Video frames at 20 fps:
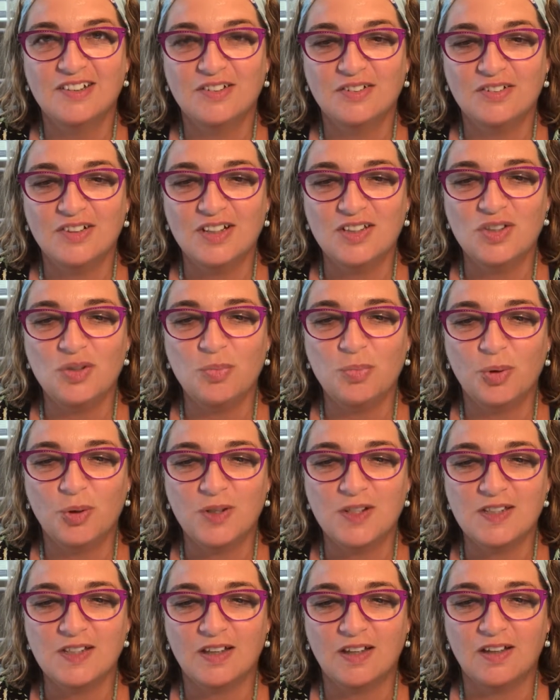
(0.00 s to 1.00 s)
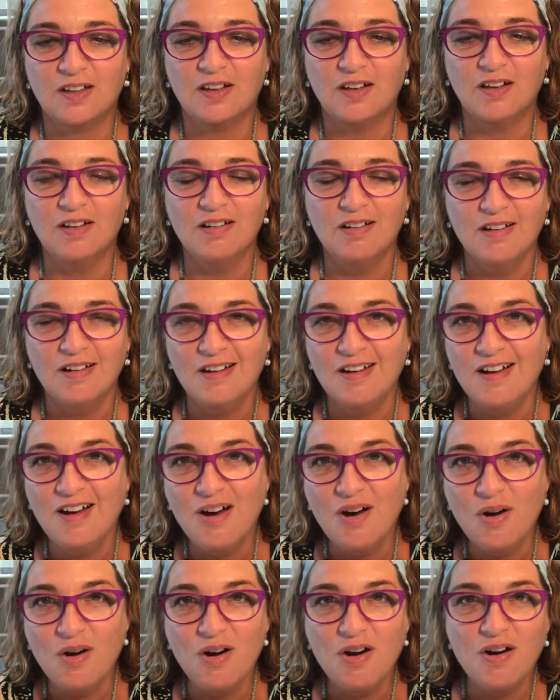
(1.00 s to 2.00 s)
All right, your body's going,
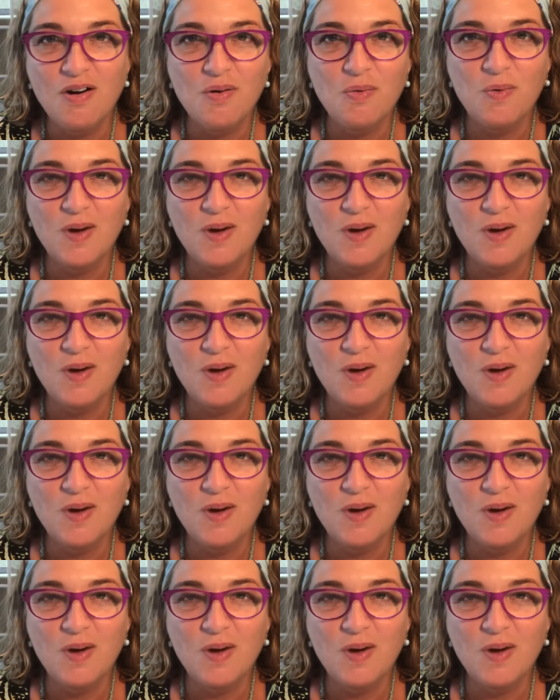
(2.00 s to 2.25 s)
oh,